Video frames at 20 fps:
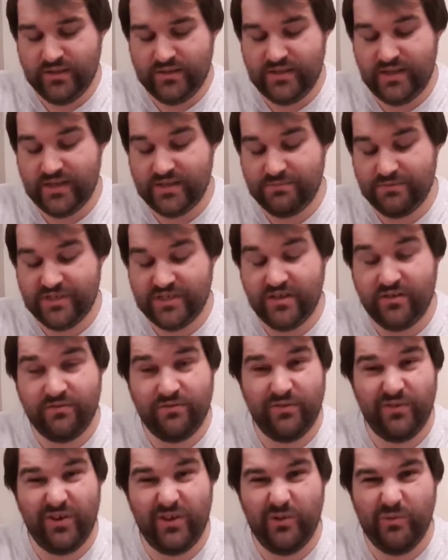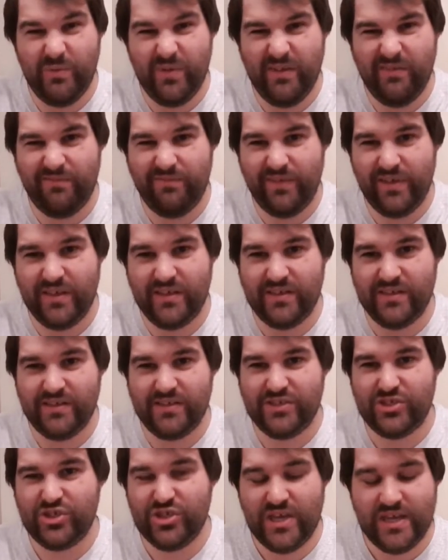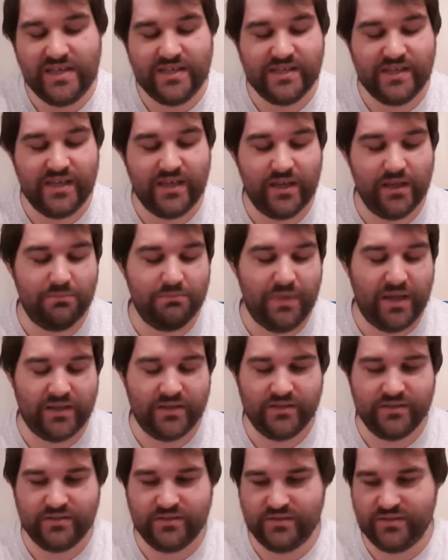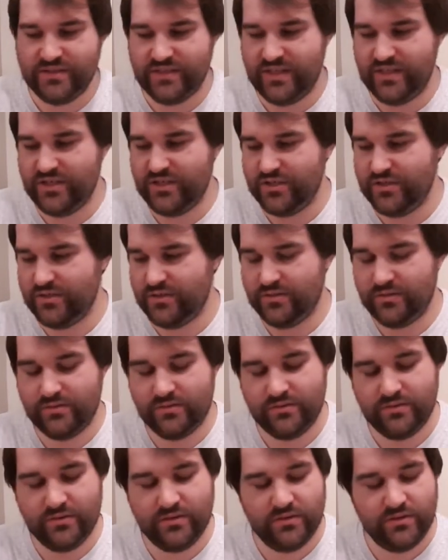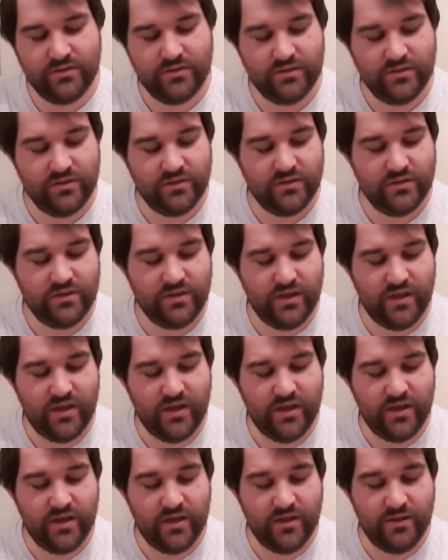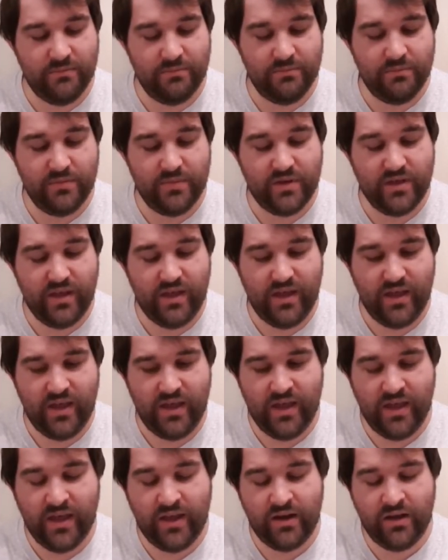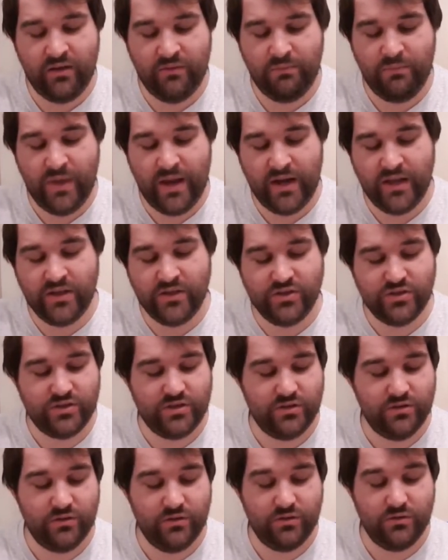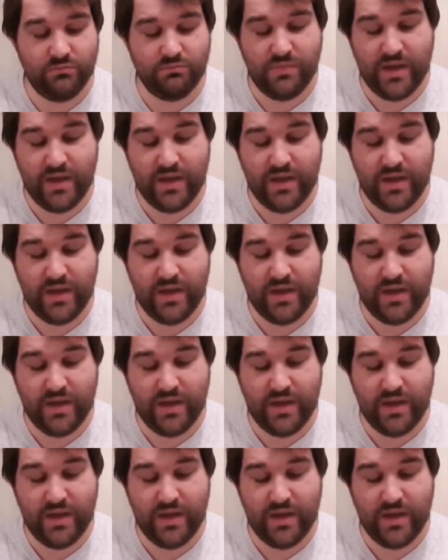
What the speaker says: test myself with a little bit of cheating magnetisation, and I've managed to